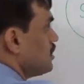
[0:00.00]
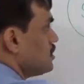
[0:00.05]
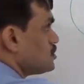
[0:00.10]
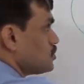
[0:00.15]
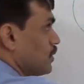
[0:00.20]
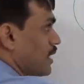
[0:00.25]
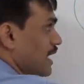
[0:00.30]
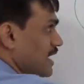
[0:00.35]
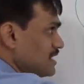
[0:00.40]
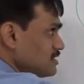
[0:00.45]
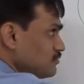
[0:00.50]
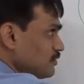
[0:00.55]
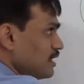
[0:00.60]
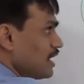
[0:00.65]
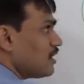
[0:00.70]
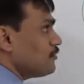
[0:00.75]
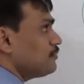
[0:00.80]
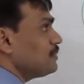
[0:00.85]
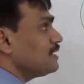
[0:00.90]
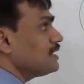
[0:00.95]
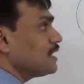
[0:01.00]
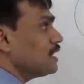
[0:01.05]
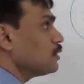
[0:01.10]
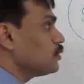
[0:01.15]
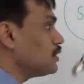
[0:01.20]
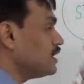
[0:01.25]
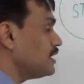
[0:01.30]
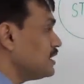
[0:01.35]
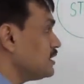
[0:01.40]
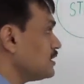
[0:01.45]
So as we have been
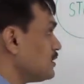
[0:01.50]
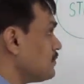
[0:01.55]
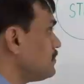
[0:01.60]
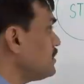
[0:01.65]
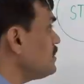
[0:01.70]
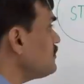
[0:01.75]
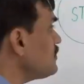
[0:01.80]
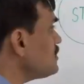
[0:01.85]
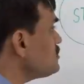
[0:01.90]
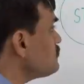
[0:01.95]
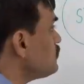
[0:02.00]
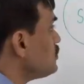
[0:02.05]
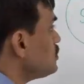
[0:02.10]
calculating in the previous